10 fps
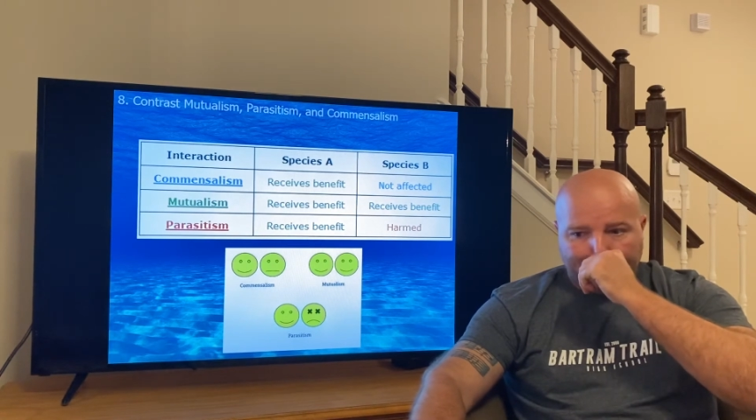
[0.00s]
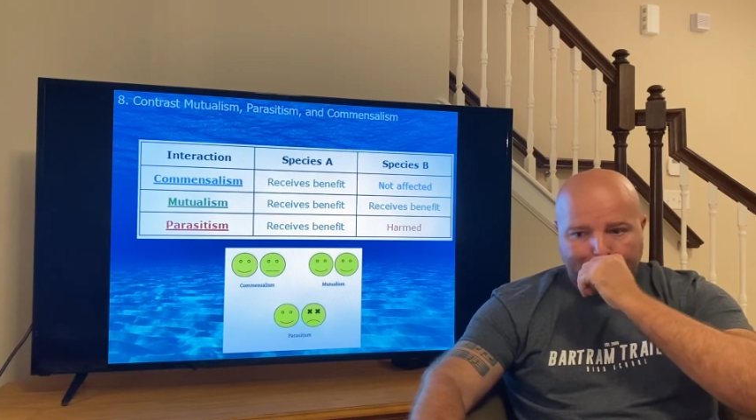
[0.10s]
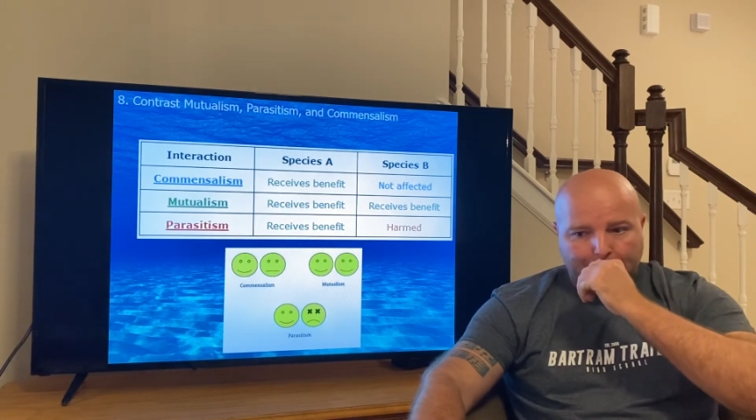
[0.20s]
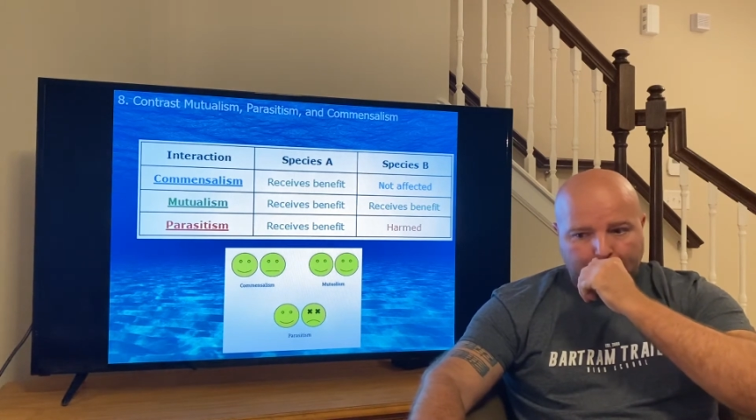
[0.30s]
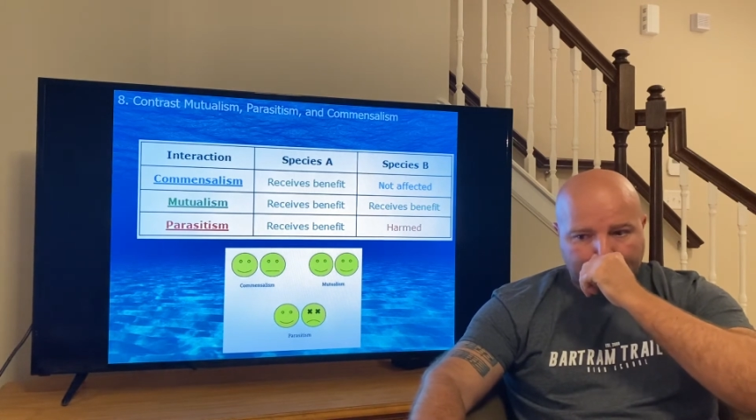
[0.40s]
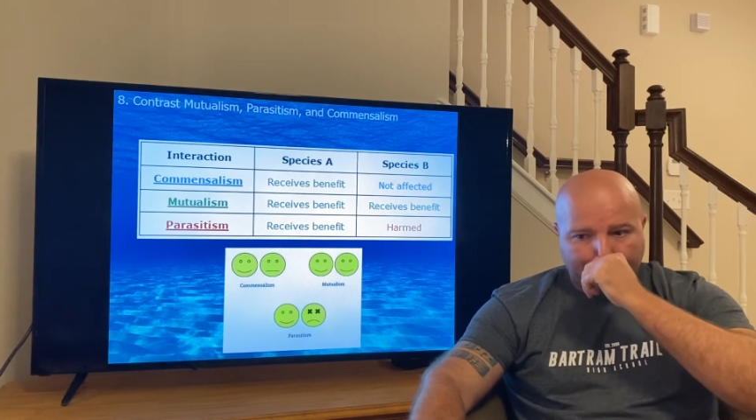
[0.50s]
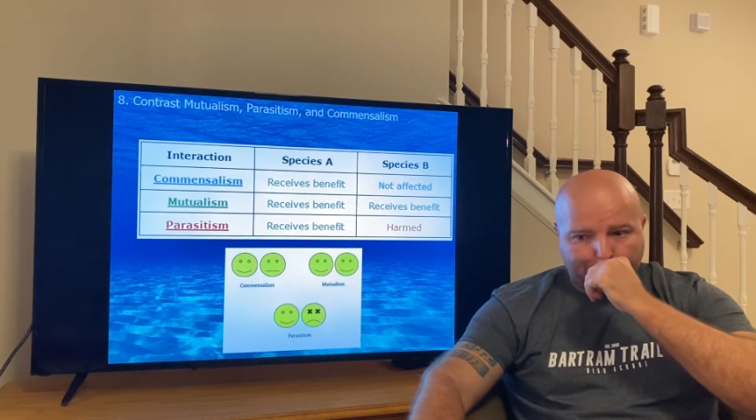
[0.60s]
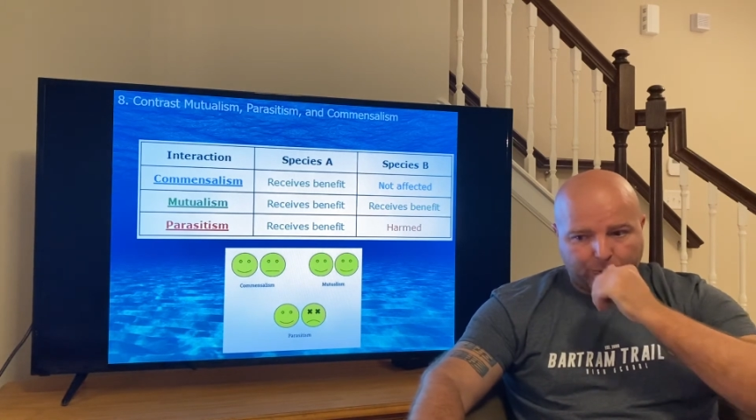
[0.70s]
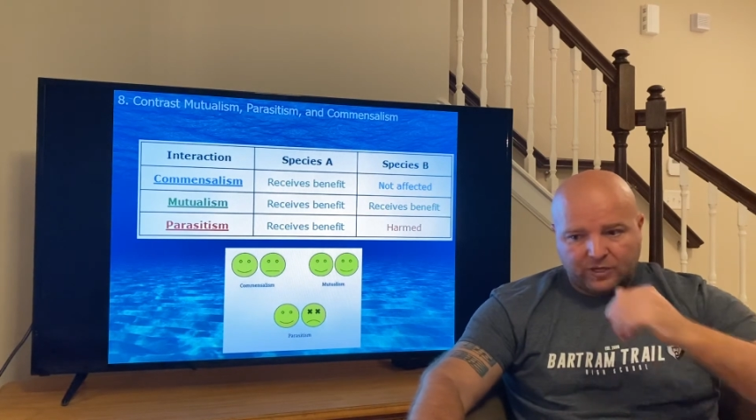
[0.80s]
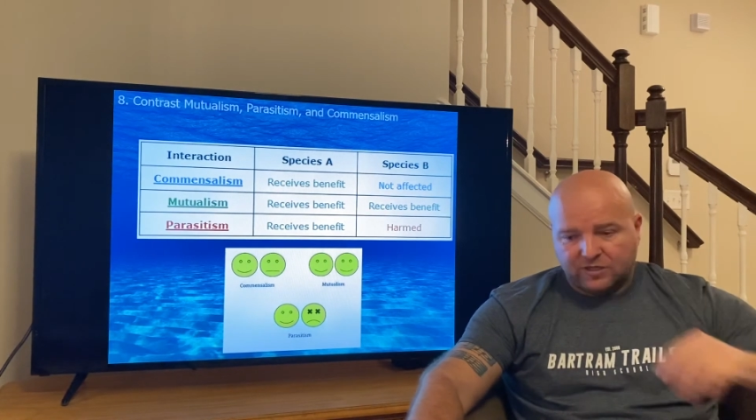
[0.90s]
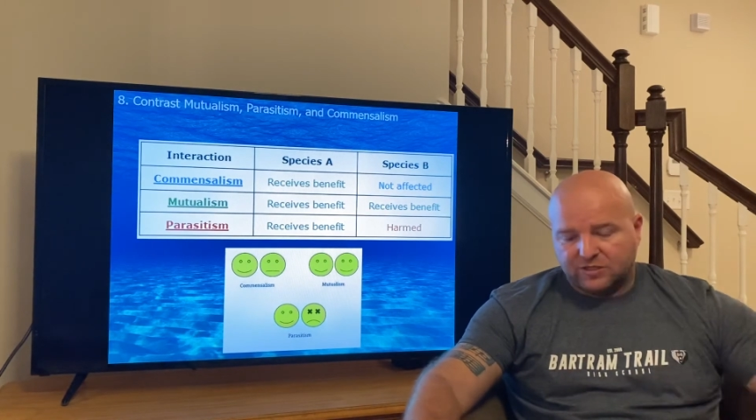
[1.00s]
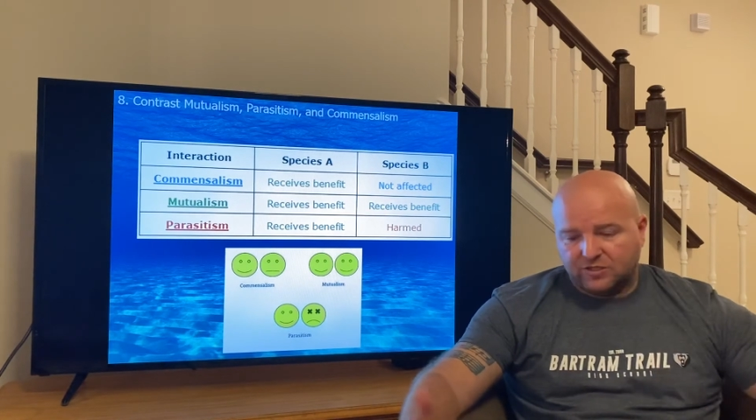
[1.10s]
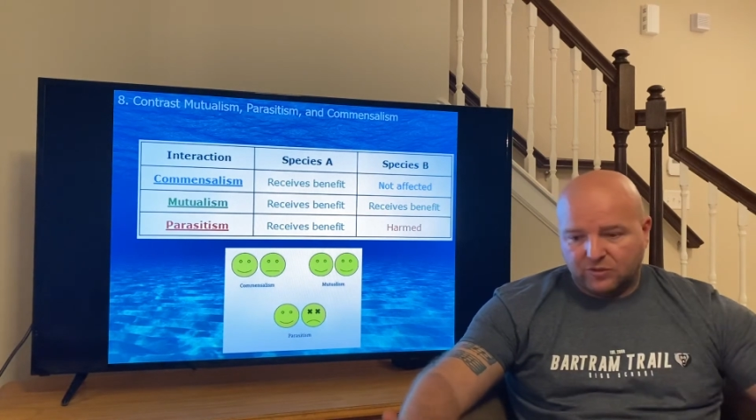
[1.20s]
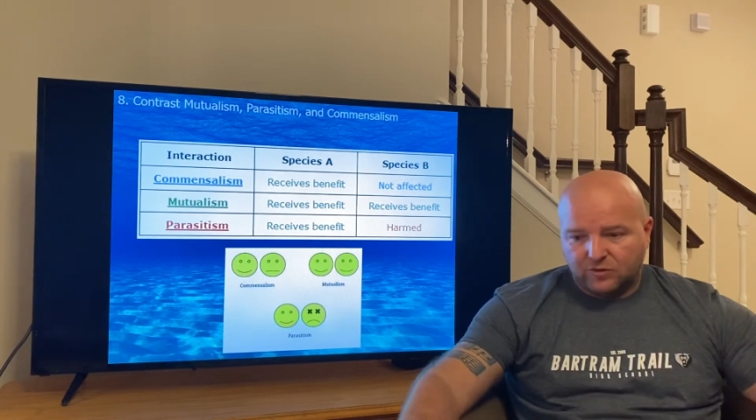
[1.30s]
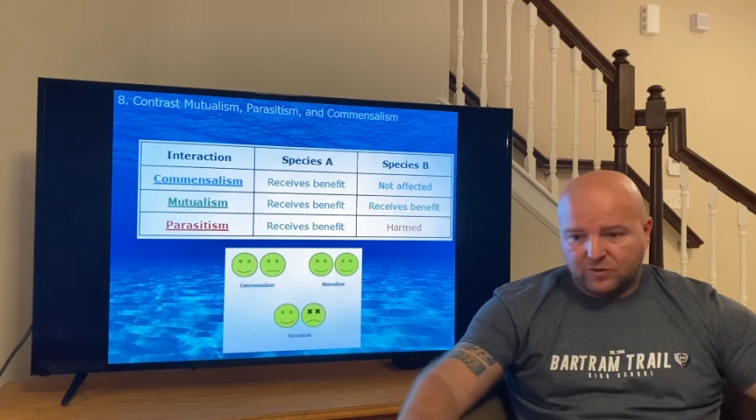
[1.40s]
and helping us
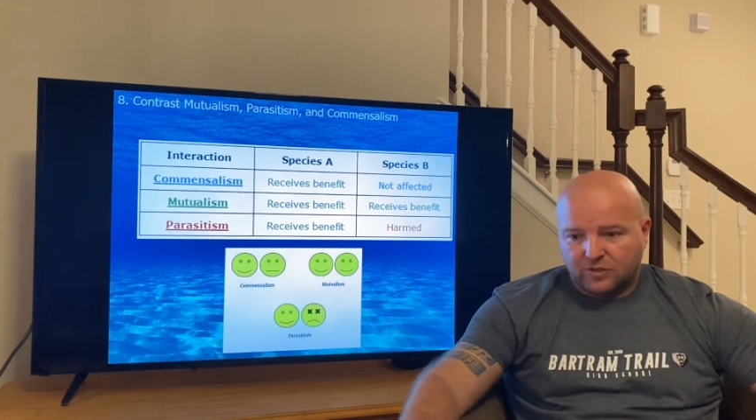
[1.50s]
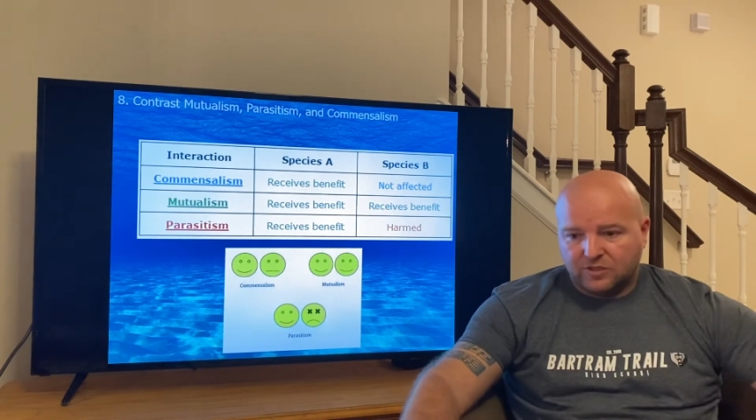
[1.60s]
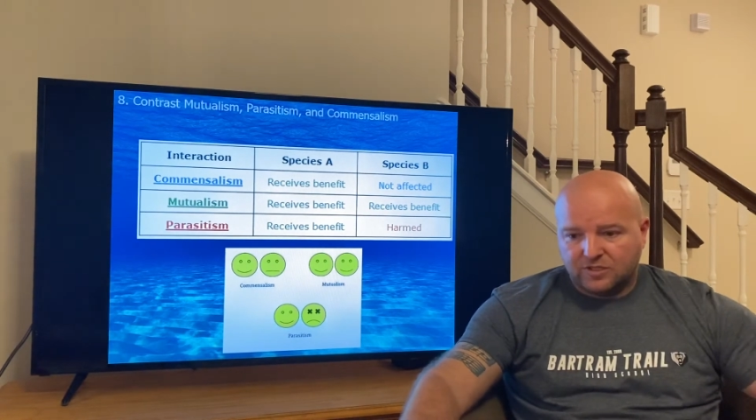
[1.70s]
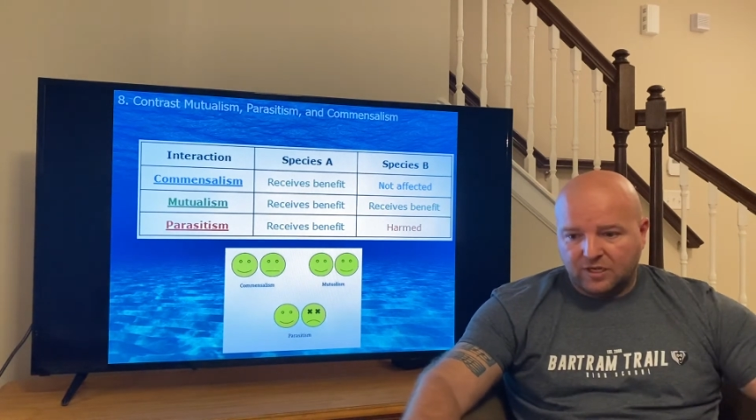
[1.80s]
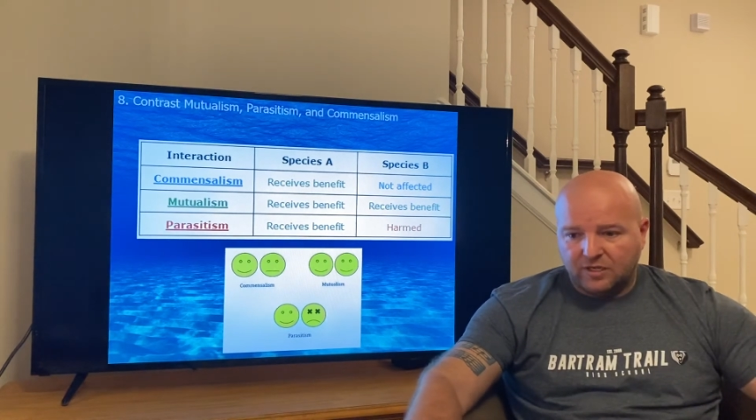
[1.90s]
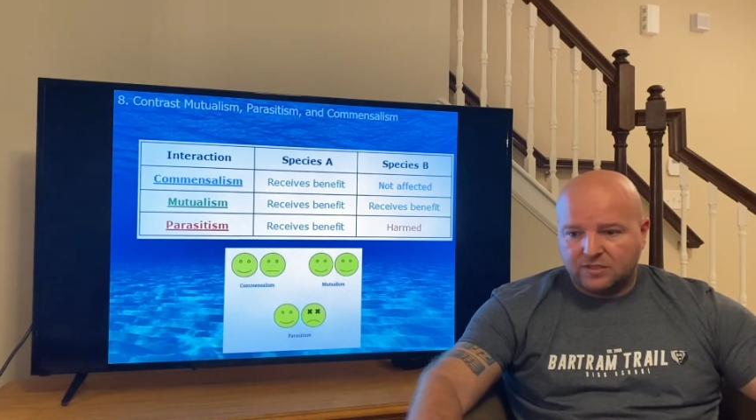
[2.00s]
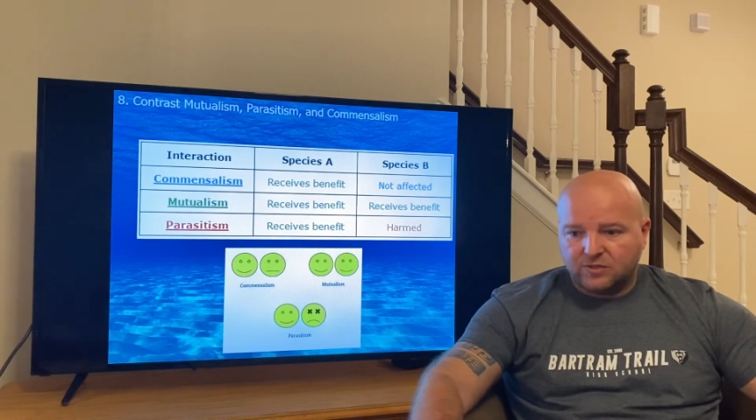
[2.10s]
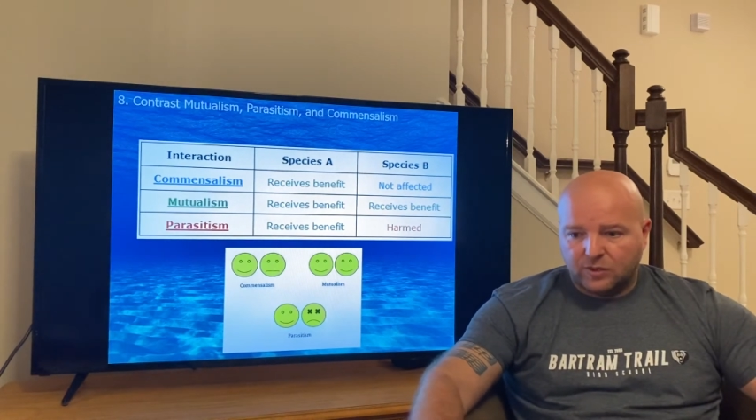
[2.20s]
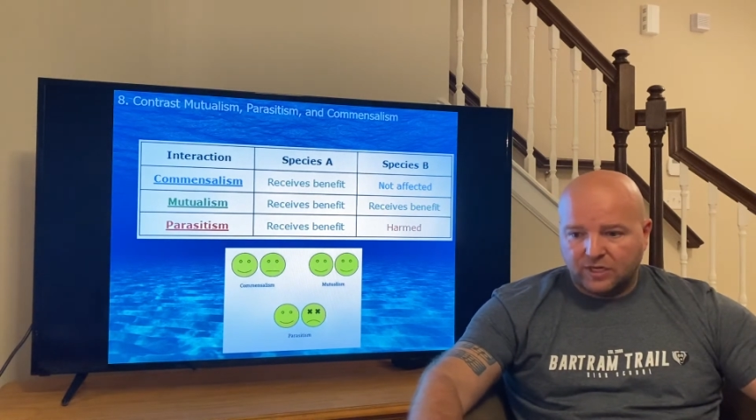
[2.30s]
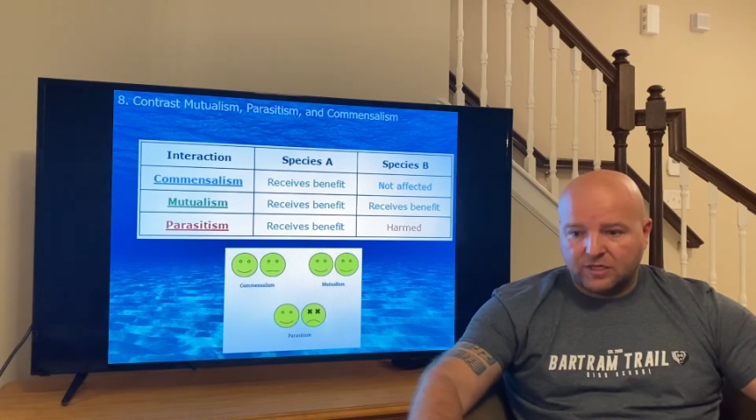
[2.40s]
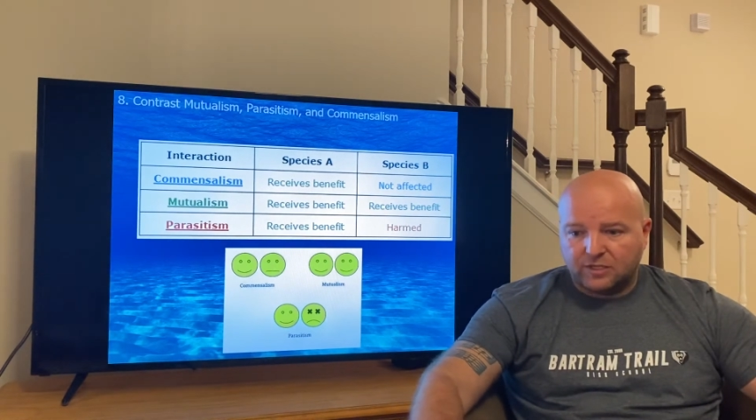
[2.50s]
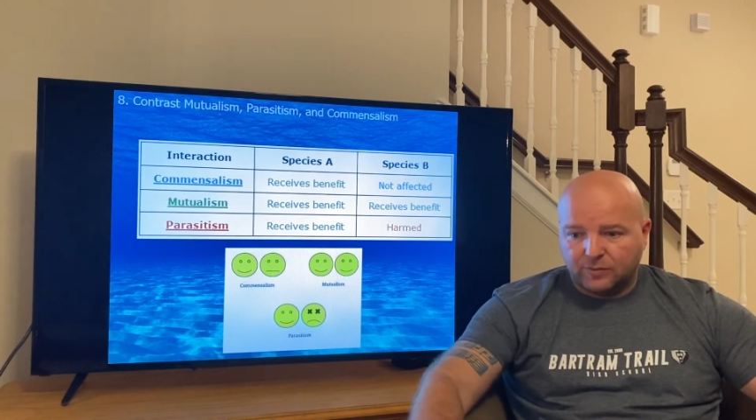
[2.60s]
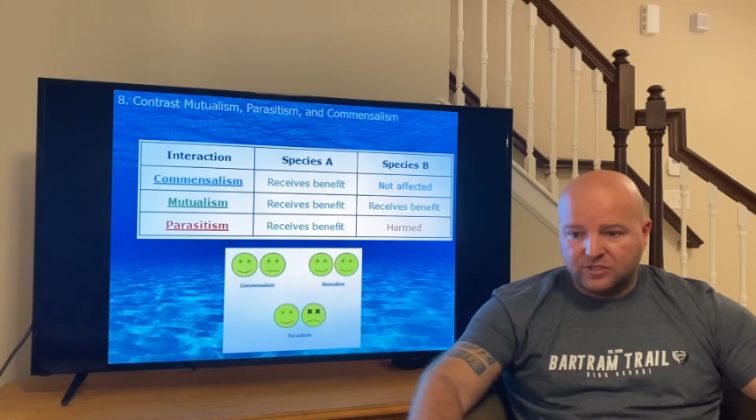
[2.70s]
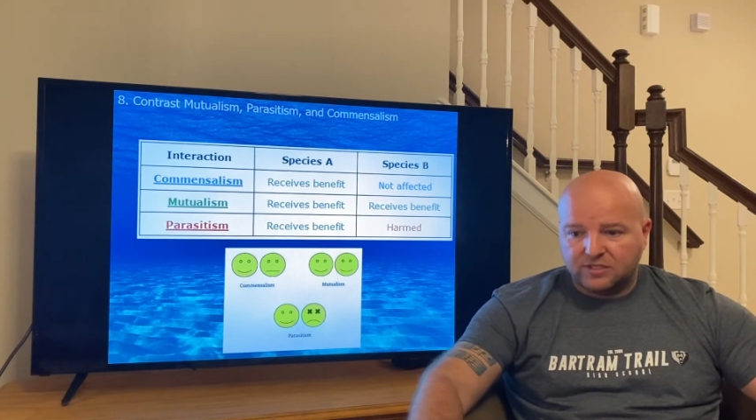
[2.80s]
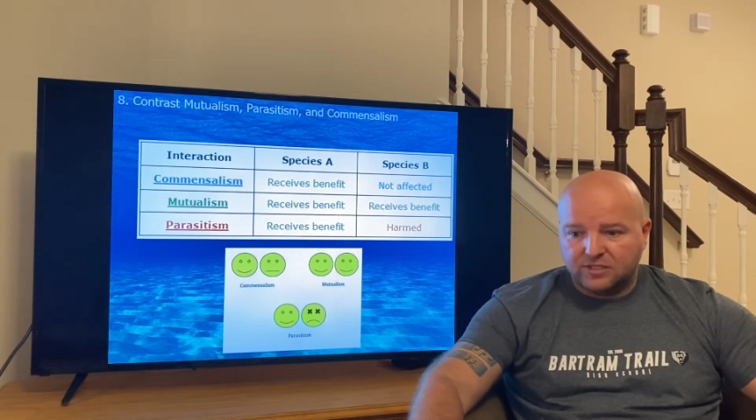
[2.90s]
to understand it. So again,
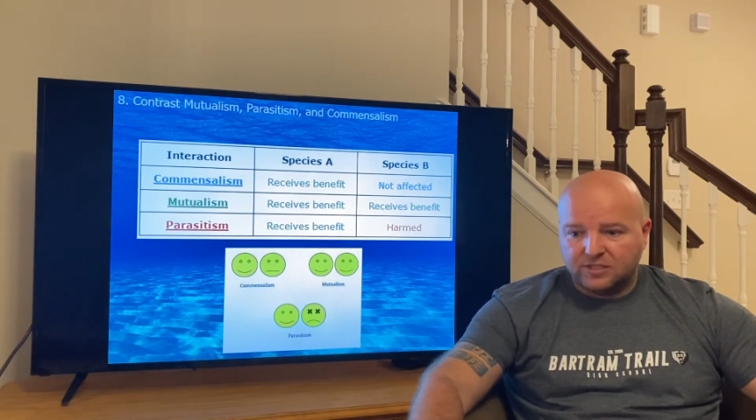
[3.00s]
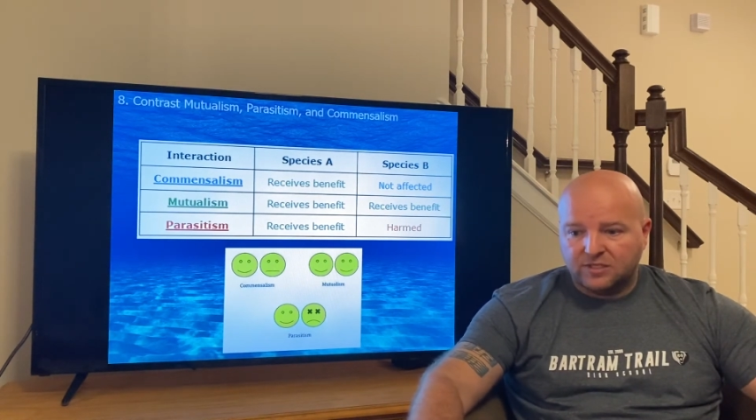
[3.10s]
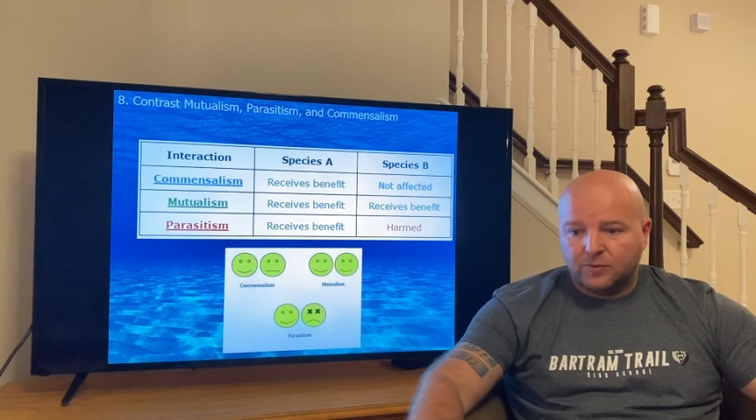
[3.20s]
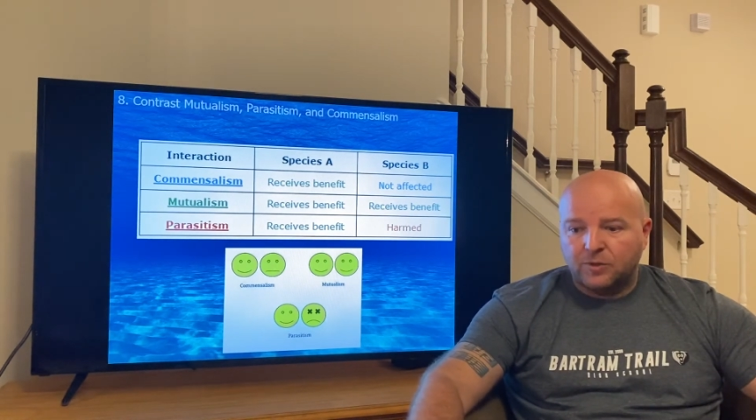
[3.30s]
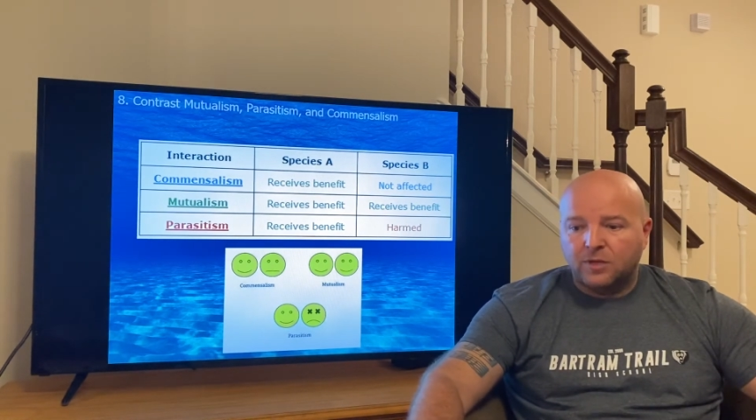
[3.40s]
commensalism,